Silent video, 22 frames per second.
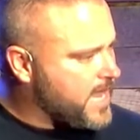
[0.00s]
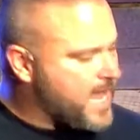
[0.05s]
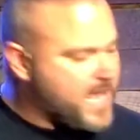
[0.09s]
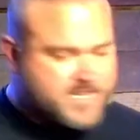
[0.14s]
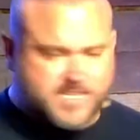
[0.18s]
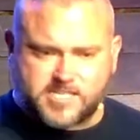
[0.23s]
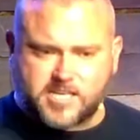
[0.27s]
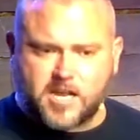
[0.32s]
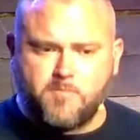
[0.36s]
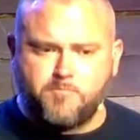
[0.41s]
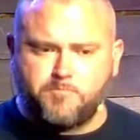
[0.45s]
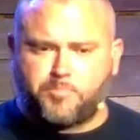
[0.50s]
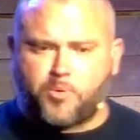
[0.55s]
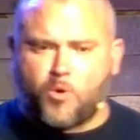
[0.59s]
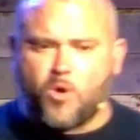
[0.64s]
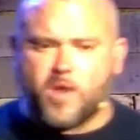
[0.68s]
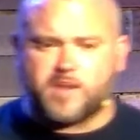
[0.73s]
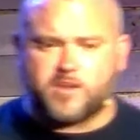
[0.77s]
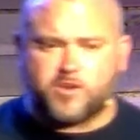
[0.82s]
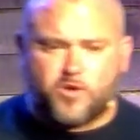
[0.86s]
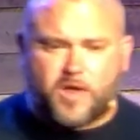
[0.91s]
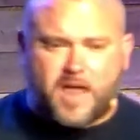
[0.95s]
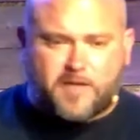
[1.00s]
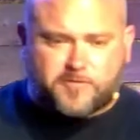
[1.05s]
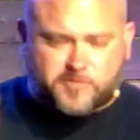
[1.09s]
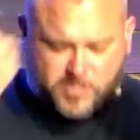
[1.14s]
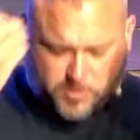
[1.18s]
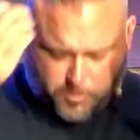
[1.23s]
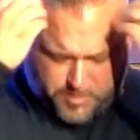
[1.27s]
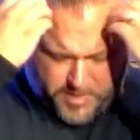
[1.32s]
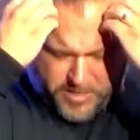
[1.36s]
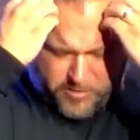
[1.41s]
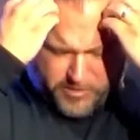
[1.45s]
At some point, you have
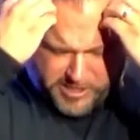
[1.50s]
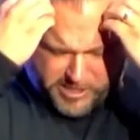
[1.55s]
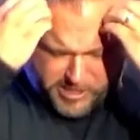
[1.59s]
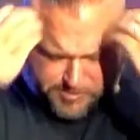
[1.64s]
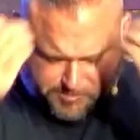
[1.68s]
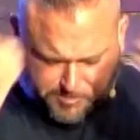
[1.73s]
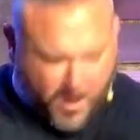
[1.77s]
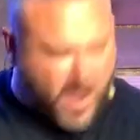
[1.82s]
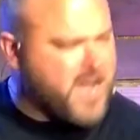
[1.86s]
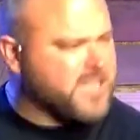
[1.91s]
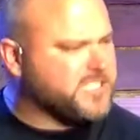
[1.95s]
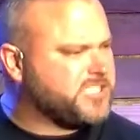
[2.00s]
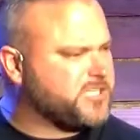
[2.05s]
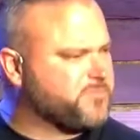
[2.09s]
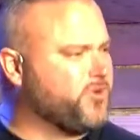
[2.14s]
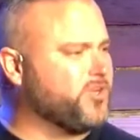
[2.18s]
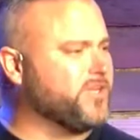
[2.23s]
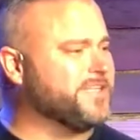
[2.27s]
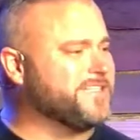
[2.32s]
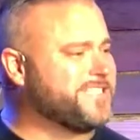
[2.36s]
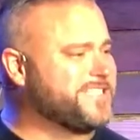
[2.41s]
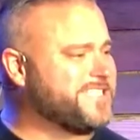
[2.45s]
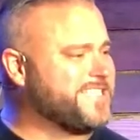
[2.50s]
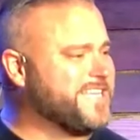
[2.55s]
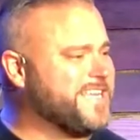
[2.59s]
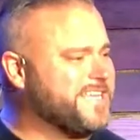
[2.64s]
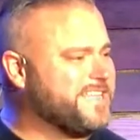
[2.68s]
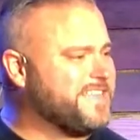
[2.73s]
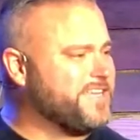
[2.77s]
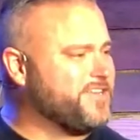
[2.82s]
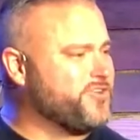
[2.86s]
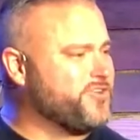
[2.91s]
to be responsible and see